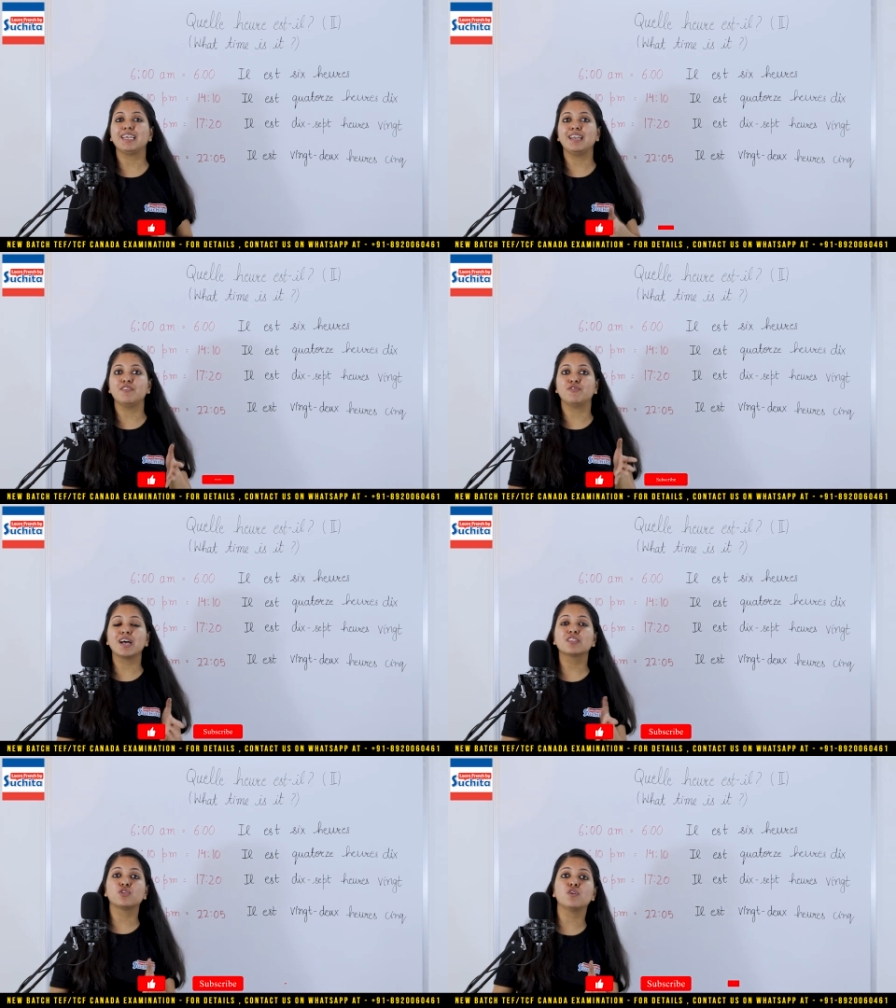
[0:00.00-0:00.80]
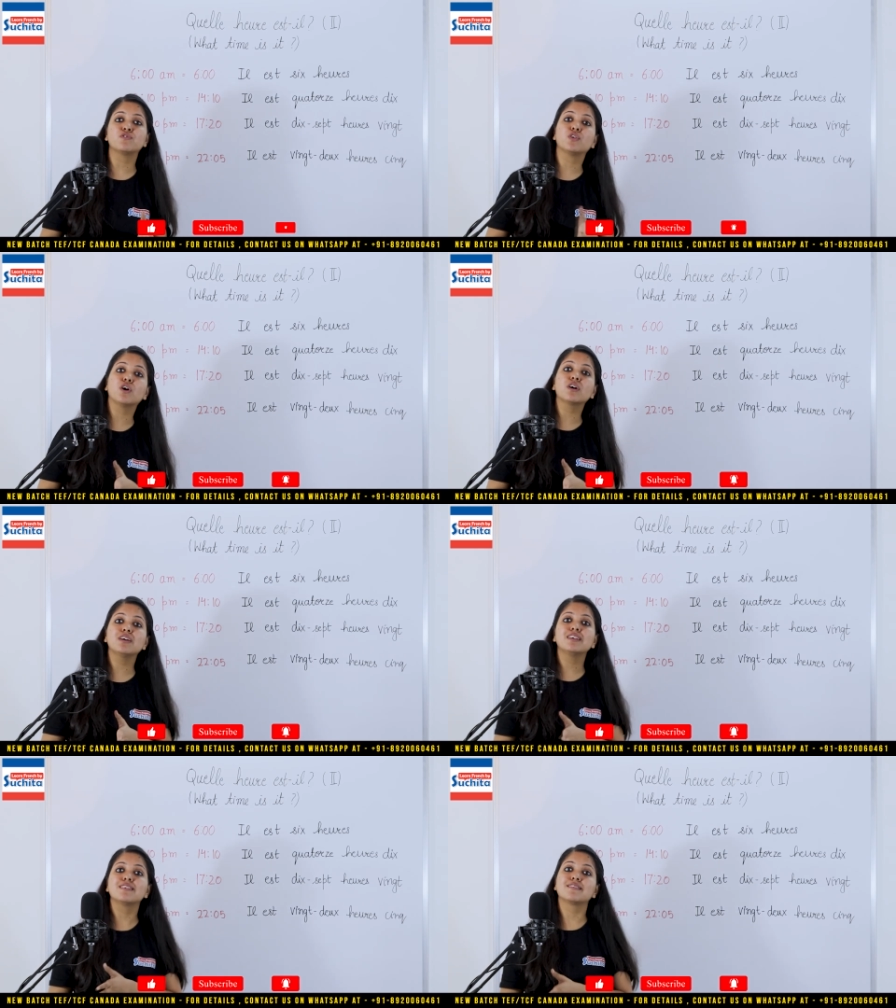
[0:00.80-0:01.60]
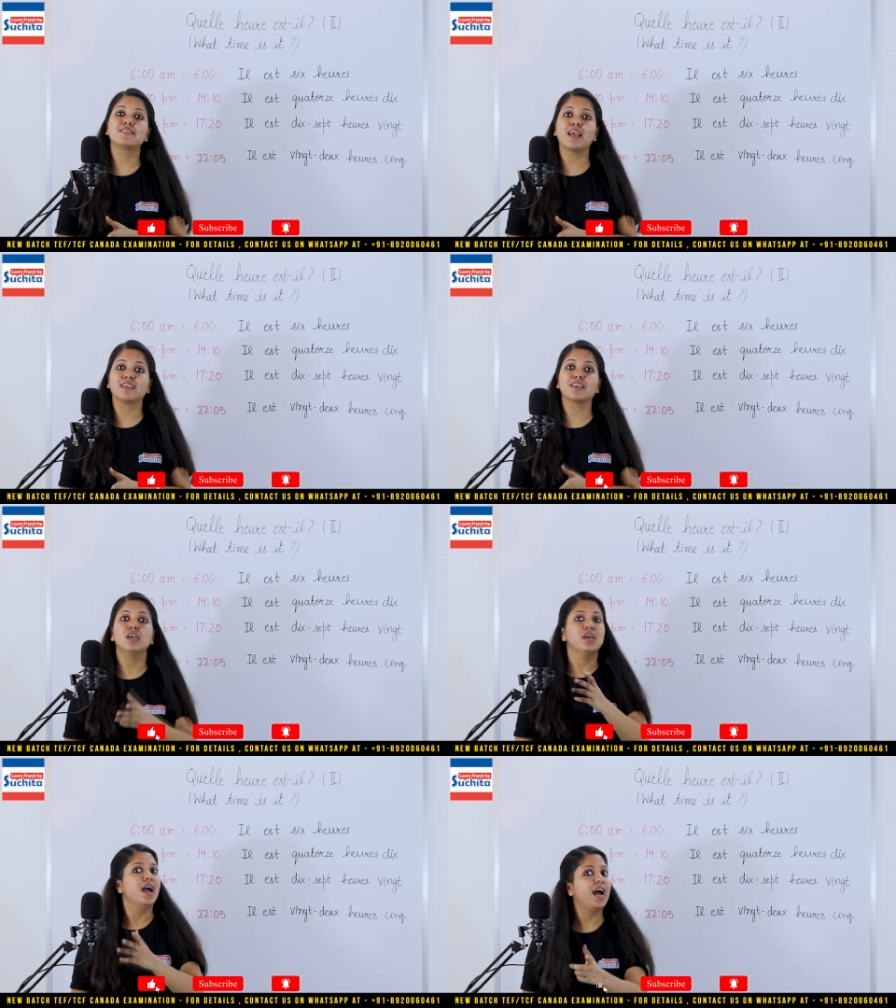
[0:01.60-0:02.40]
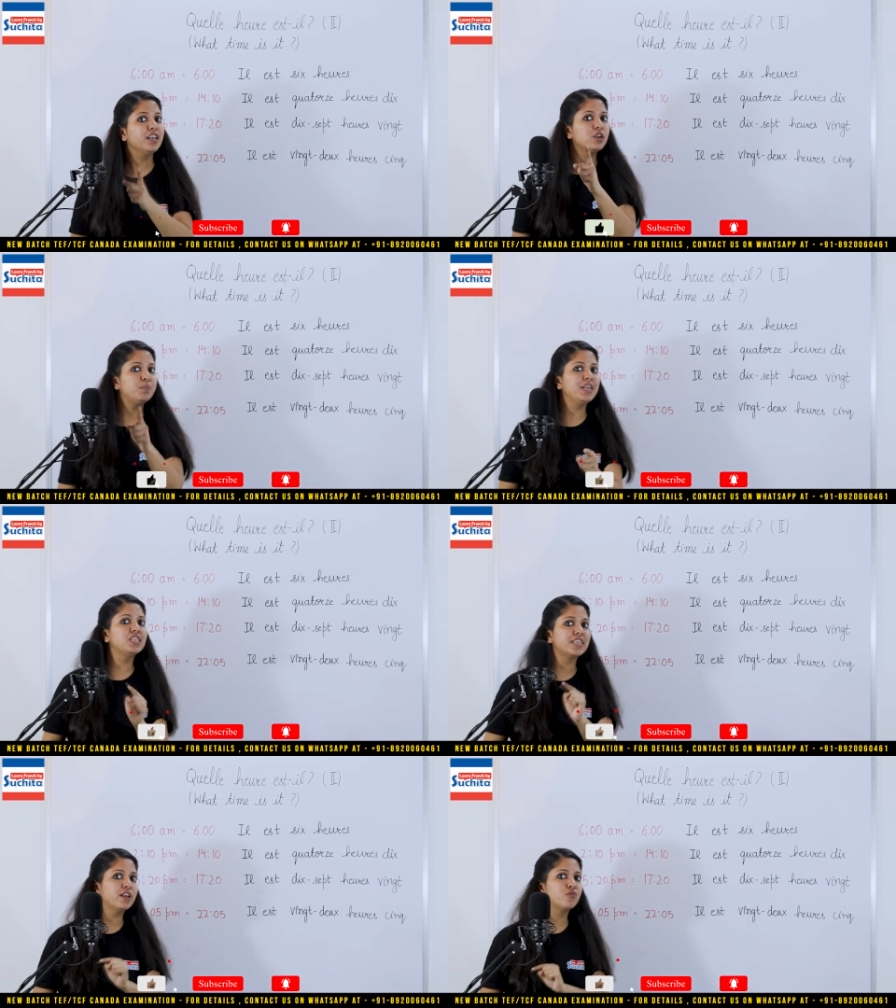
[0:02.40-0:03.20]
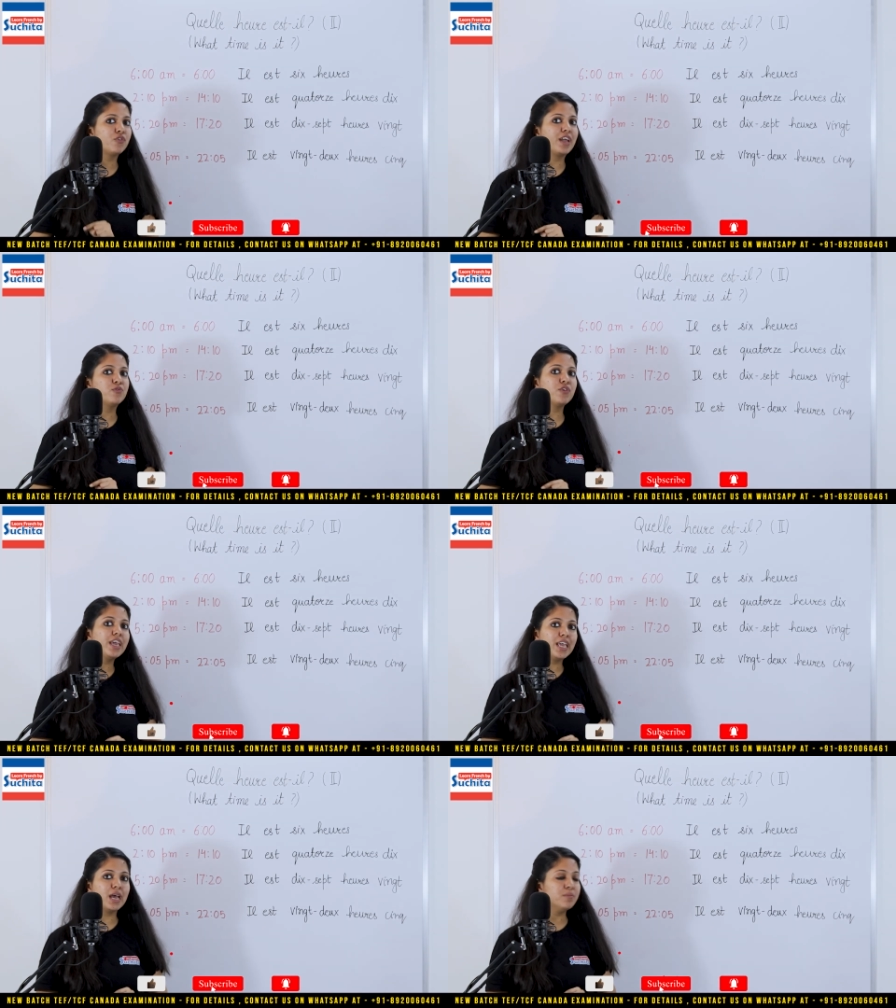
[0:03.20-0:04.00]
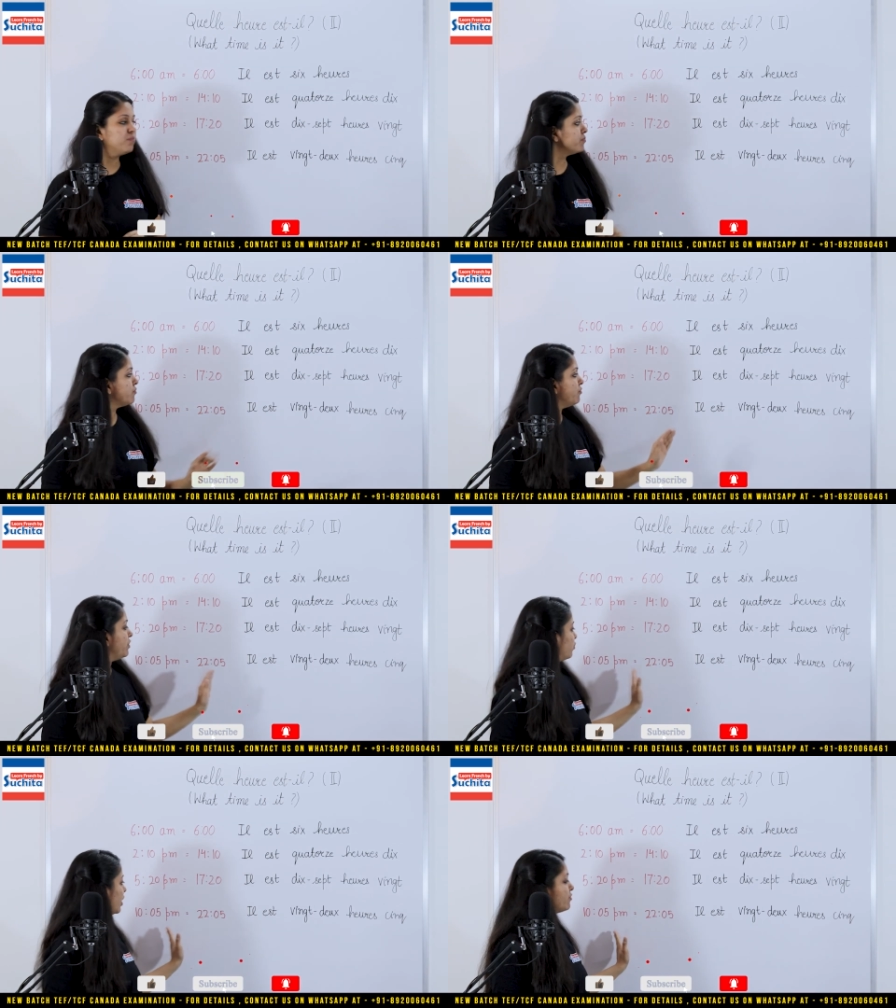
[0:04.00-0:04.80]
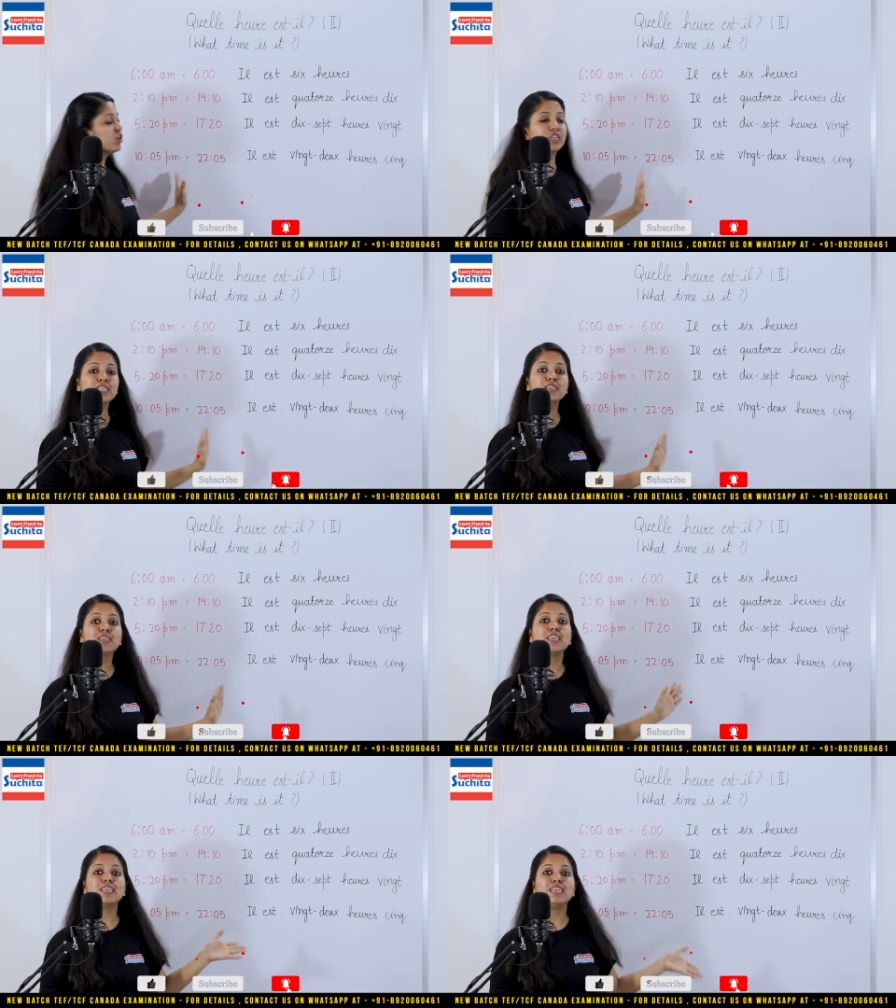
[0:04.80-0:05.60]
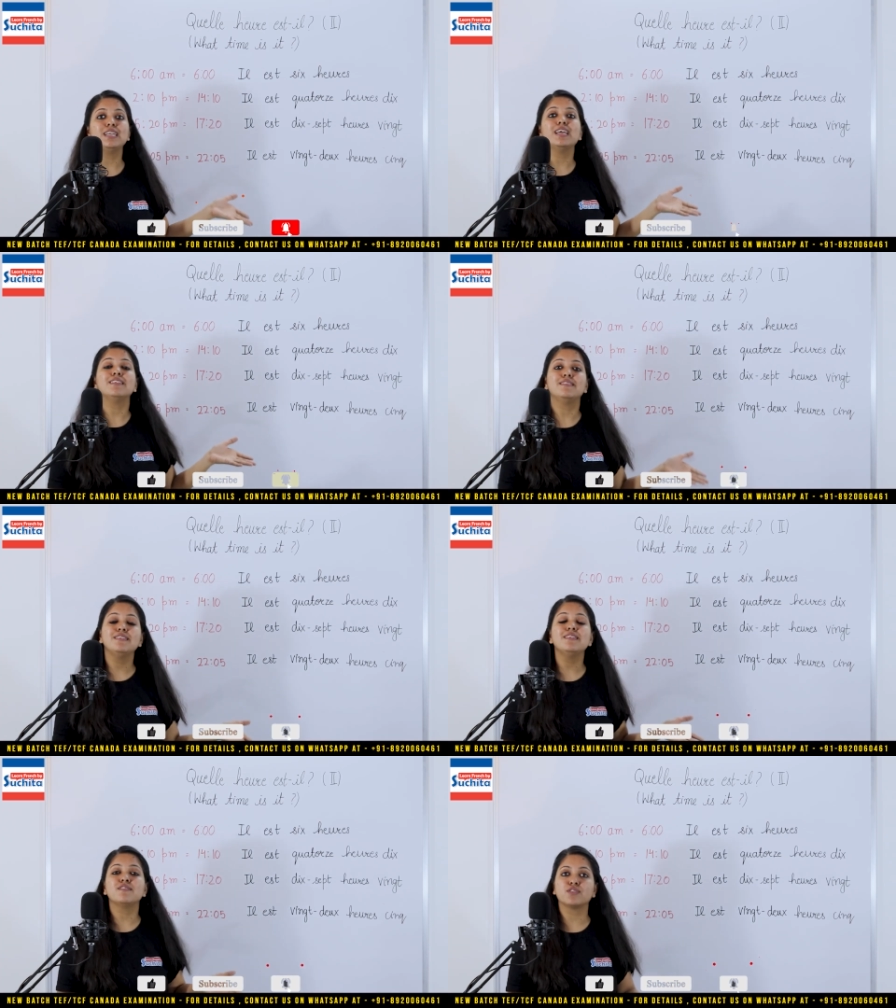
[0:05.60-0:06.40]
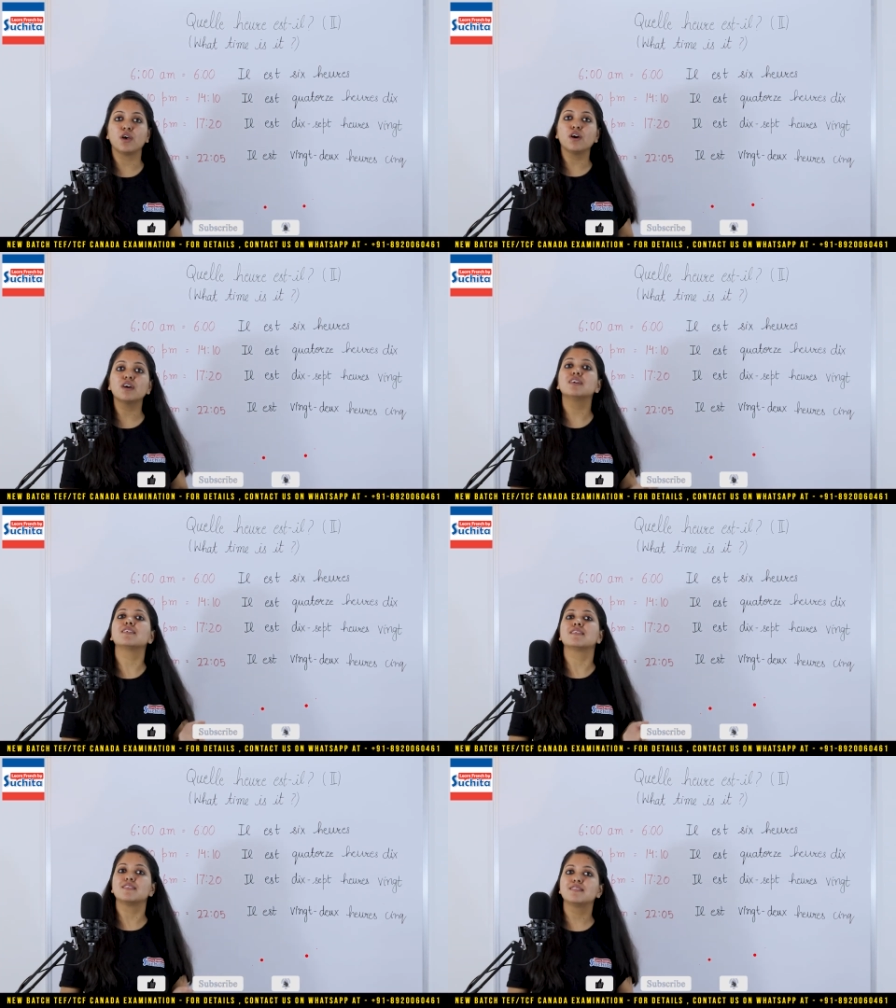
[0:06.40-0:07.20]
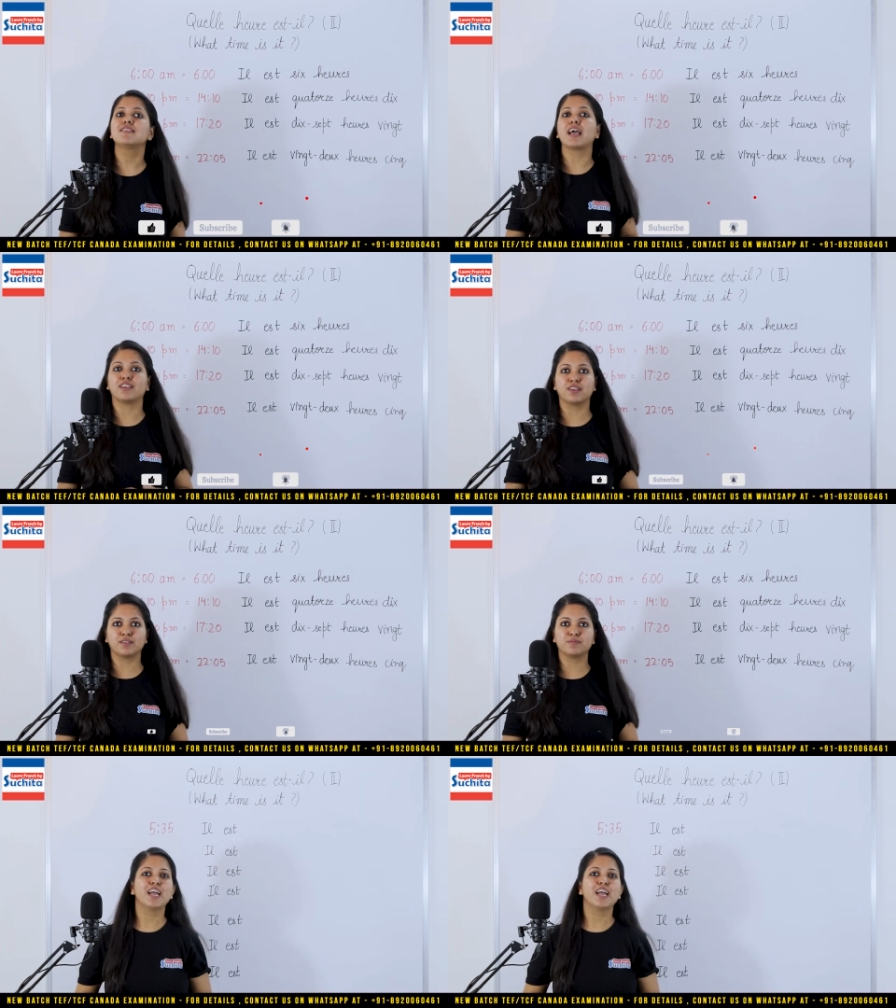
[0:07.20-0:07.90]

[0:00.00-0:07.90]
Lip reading: Il est 22h05. Had it been 10:05 a.m., we would have written il est 10h05.